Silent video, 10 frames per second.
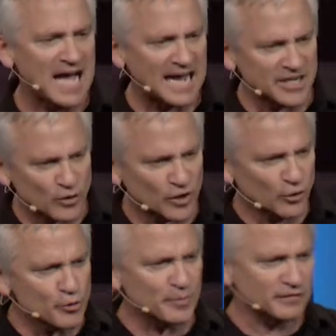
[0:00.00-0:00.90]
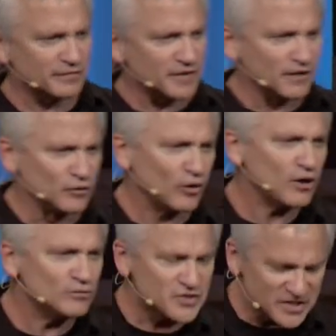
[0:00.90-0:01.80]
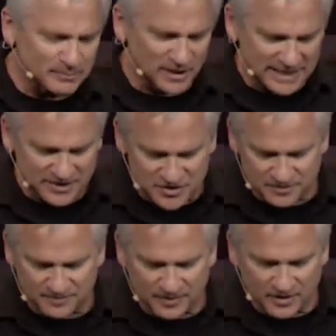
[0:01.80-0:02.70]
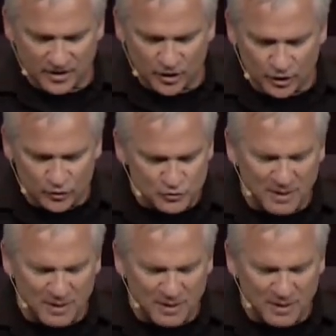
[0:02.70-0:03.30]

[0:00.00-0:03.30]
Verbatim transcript: I know a group of, of grown siblings whose